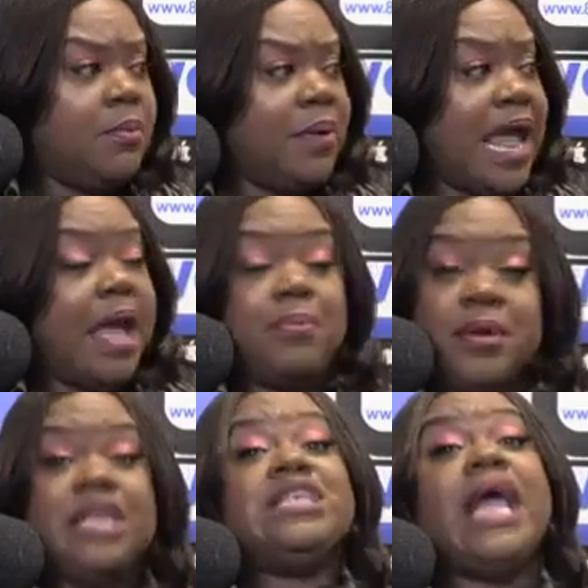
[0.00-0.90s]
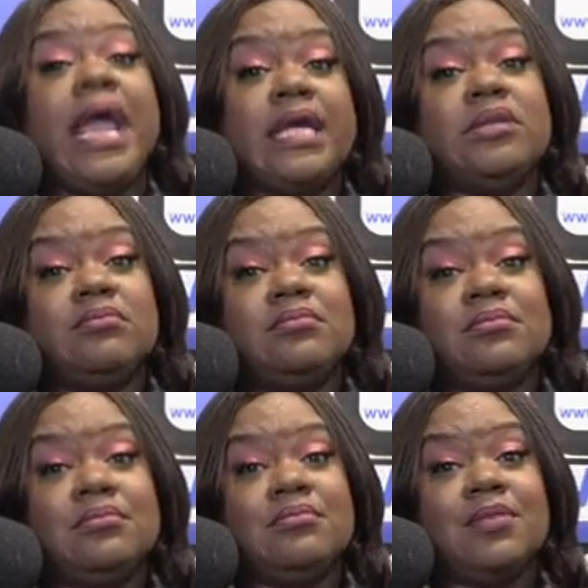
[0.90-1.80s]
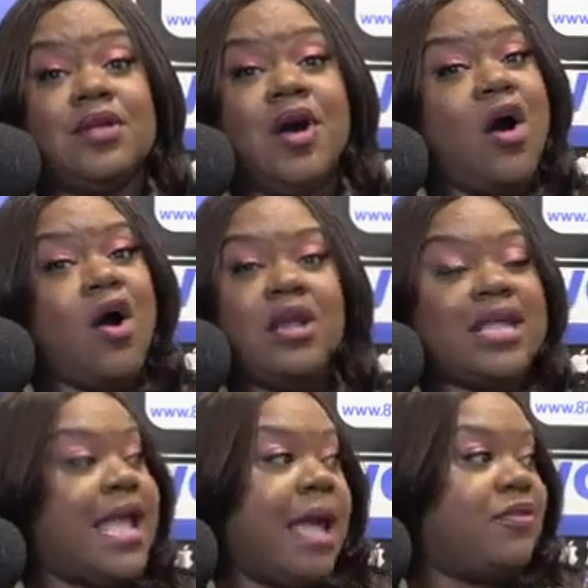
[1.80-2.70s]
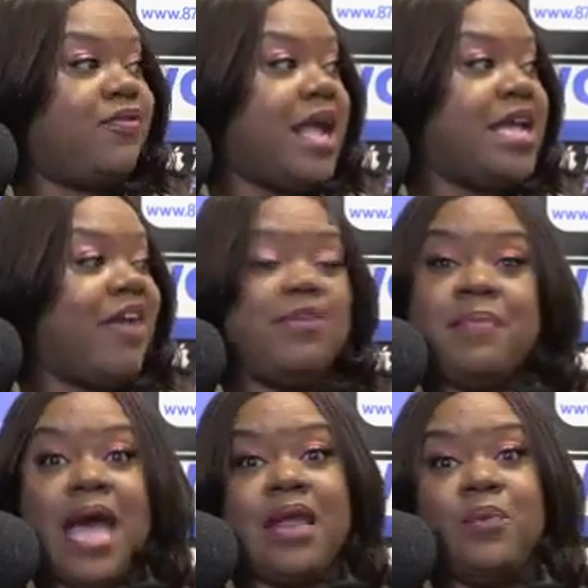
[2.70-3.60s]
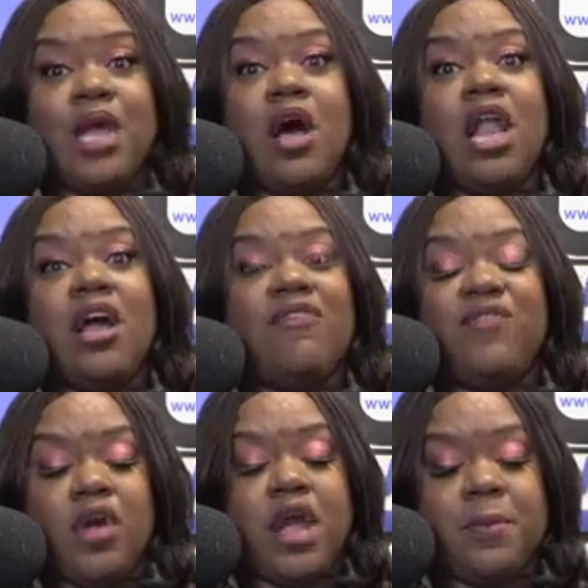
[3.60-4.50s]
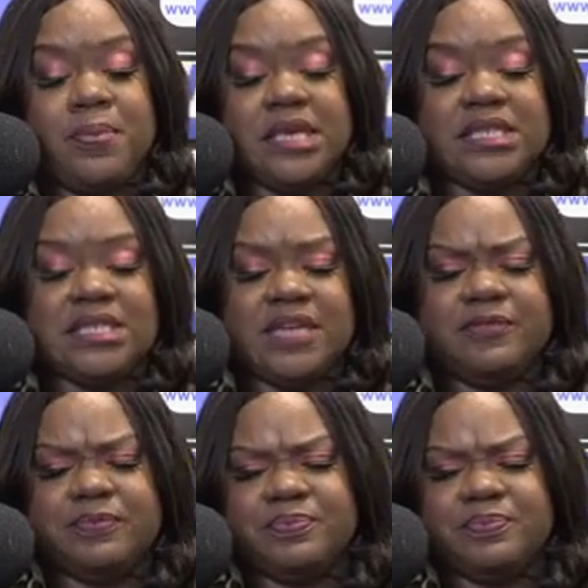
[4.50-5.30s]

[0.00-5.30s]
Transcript: But I appreciate it. All the Caps fans, everybody, we all are very appreciative.